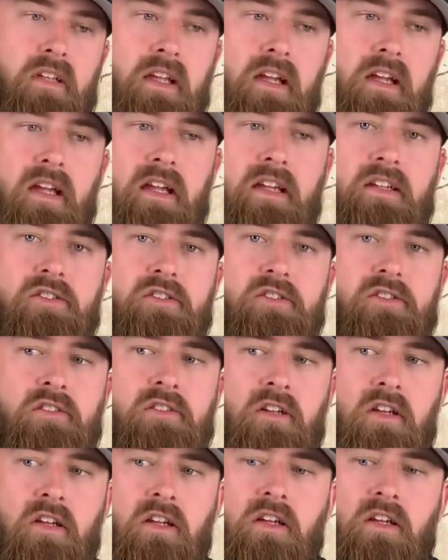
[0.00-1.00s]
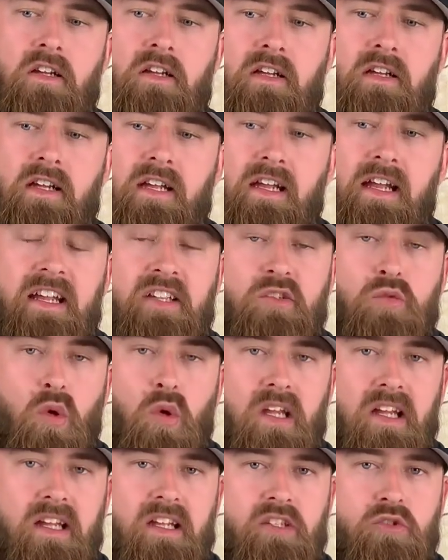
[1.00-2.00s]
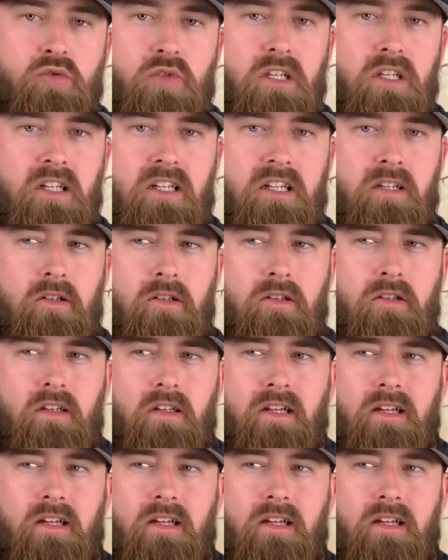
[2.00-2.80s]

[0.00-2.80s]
it is what it is really.